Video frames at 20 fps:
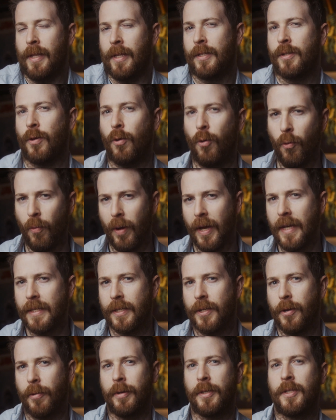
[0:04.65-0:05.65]
there's
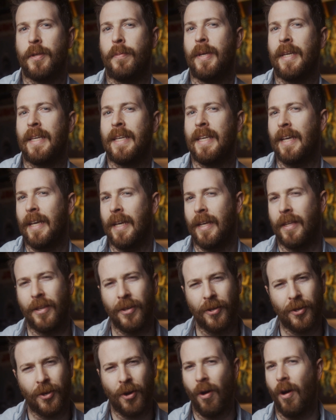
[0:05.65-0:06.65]
always going to be gear
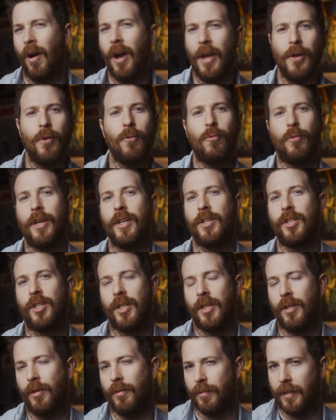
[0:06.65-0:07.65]
you kind of
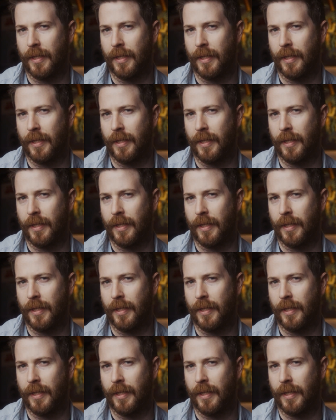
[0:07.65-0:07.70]
wish you